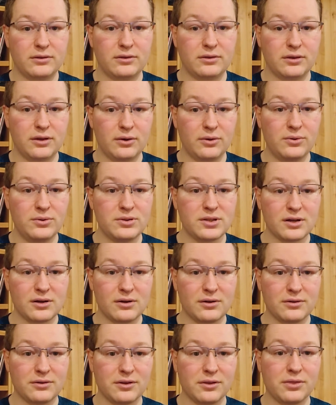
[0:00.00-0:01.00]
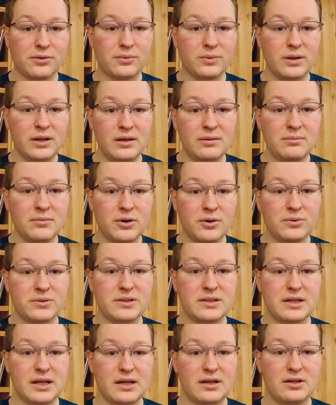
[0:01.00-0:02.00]
Those are the three
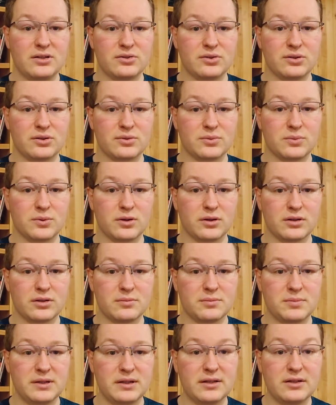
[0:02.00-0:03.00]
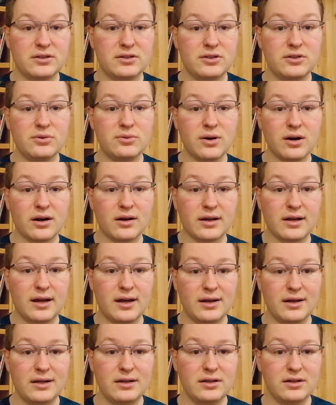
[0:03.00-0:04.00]
most dangerous words because you are
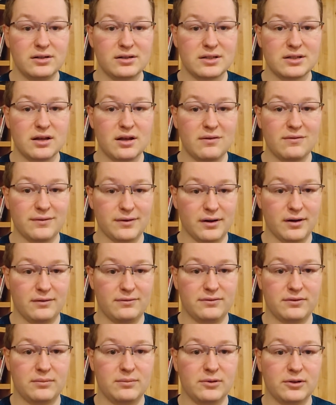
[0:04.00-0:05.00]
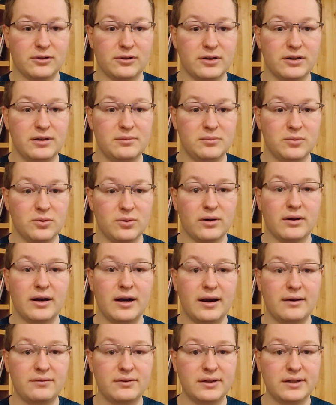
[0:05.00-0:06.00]
cutting yourself off from learning more
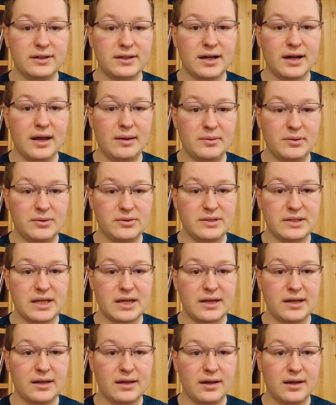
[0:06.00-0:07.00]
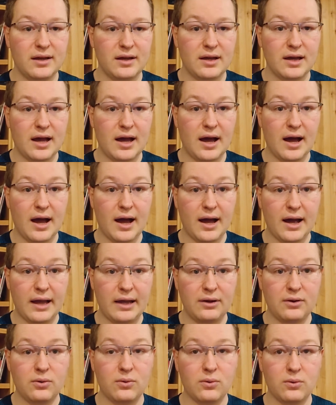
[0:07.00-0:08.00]
every time you say,
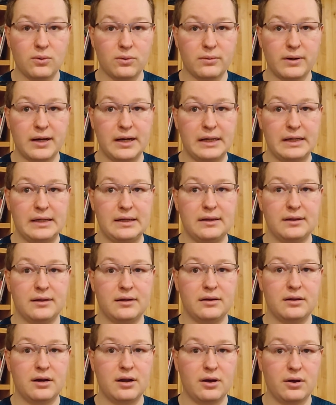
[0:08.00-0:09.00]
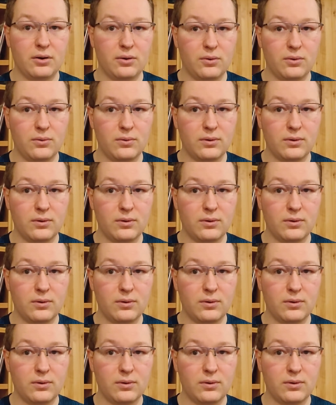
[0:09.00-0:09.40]
I already know.